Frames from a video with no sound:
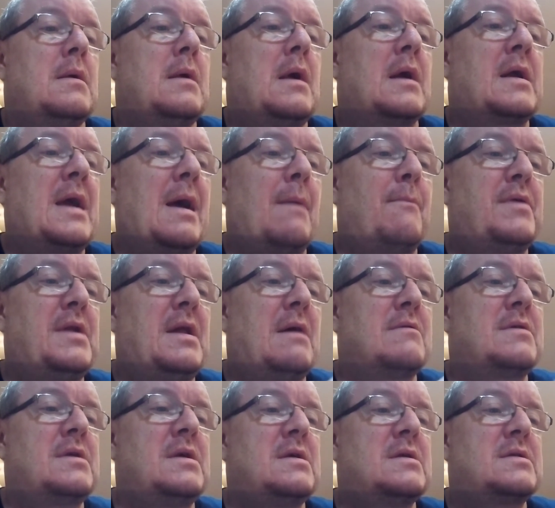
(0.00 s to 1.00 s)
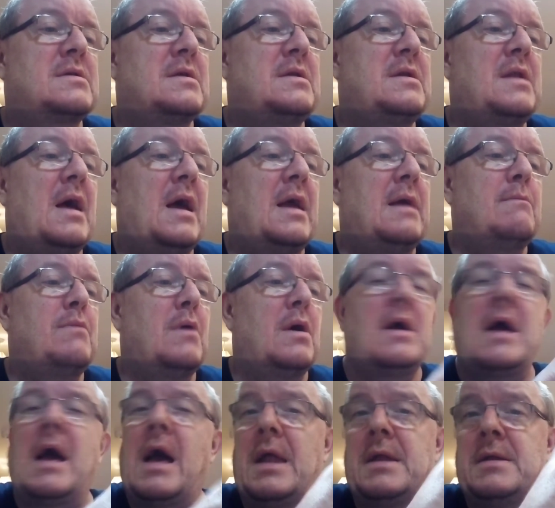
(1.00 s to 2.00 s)
I can't pronounce his name,
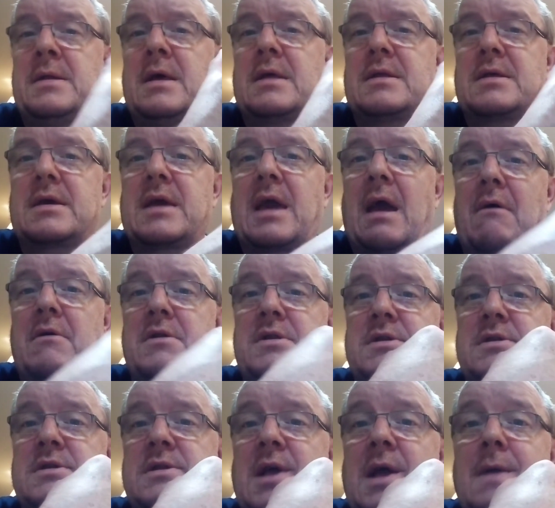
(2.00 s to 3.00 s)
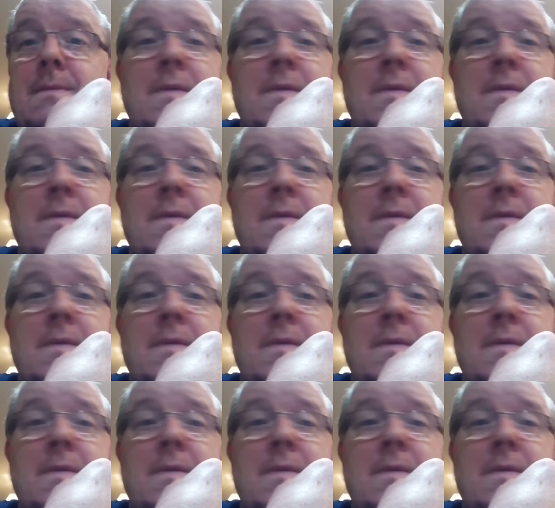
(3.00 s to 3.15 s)
but Han, that's the character's name.